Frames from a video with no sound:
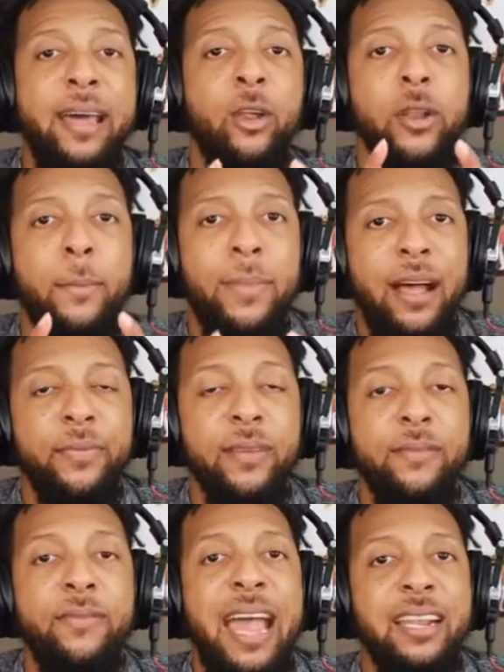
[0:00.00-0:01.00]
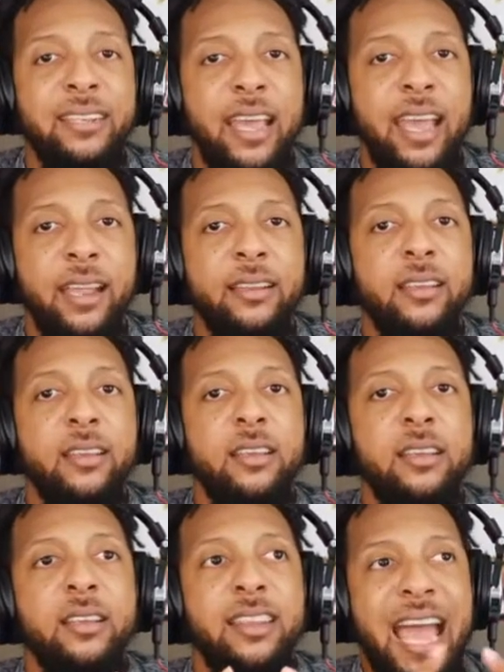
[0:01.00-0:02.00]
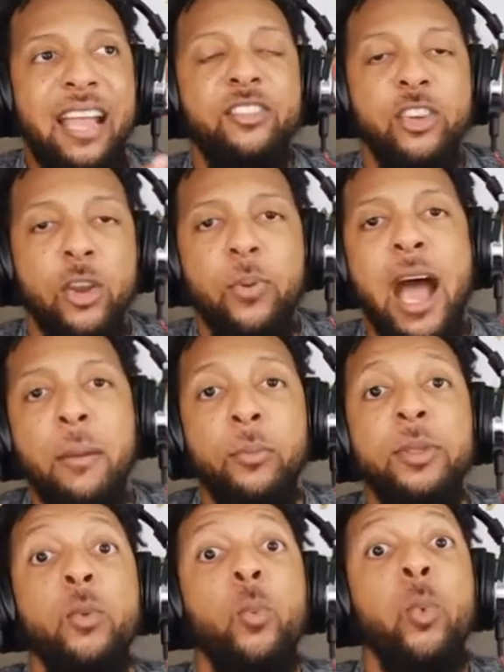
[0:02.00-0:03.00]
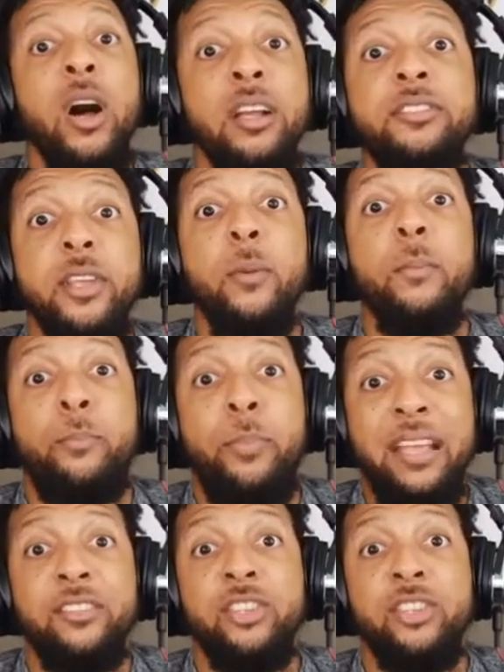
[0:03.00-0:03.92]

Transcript: on about the fact that last year probably was their best